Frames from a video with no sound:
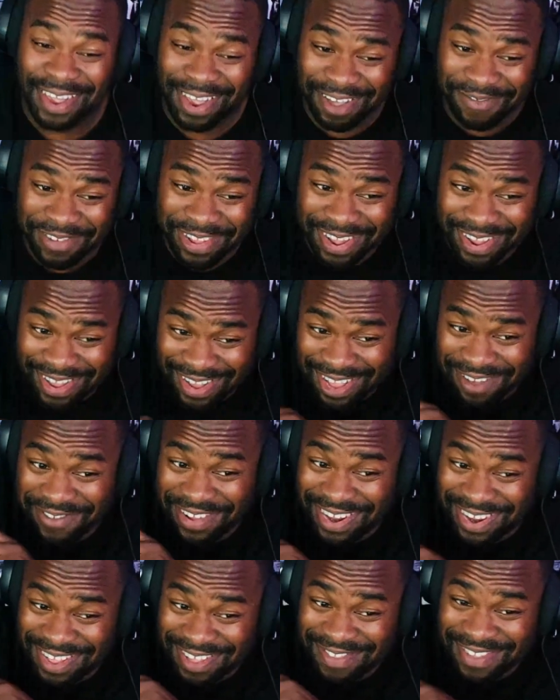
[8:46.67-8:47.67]

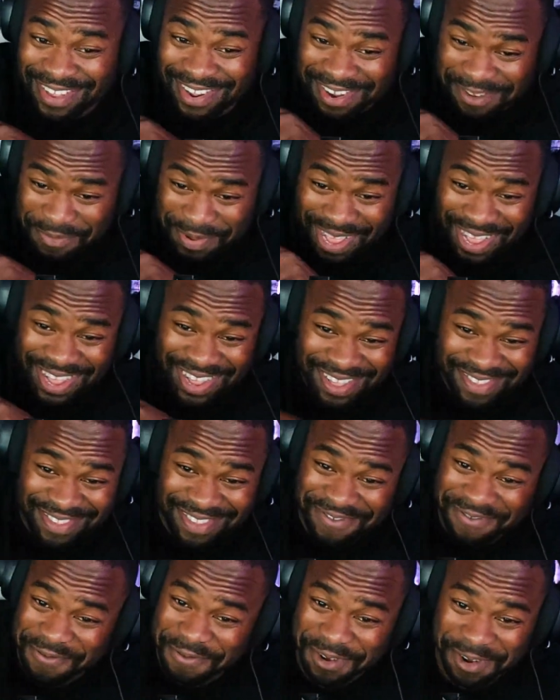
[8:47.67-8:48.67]
Having this in the past
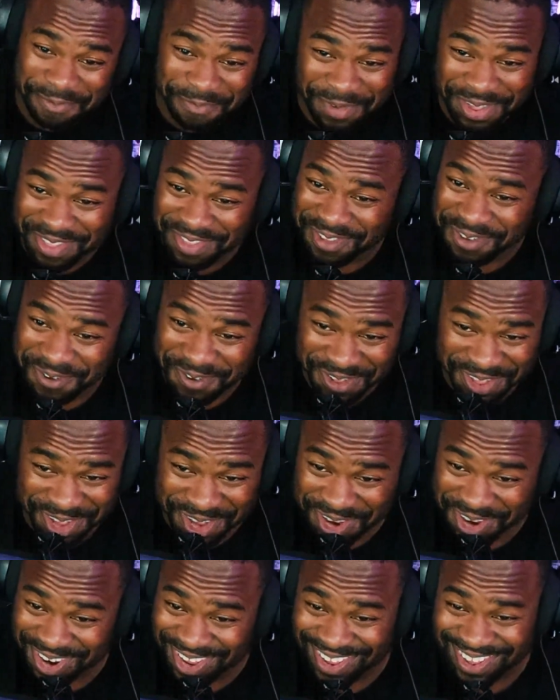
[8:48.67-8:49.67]
wouldn't be so
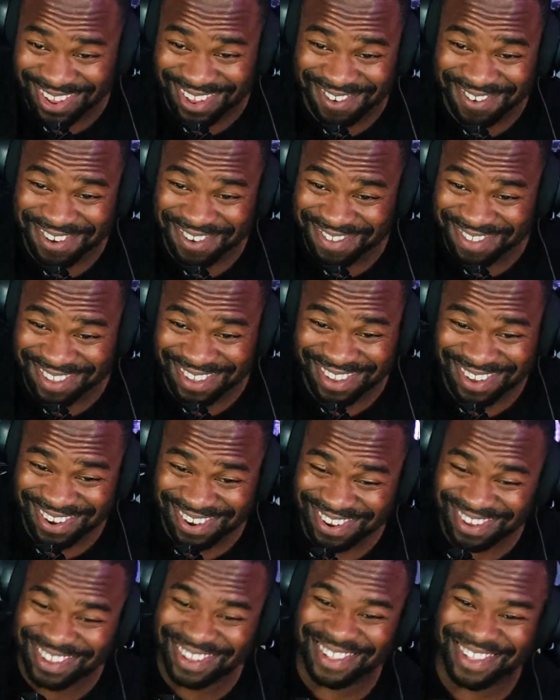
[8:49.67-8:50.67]
good. You know what I'm saying?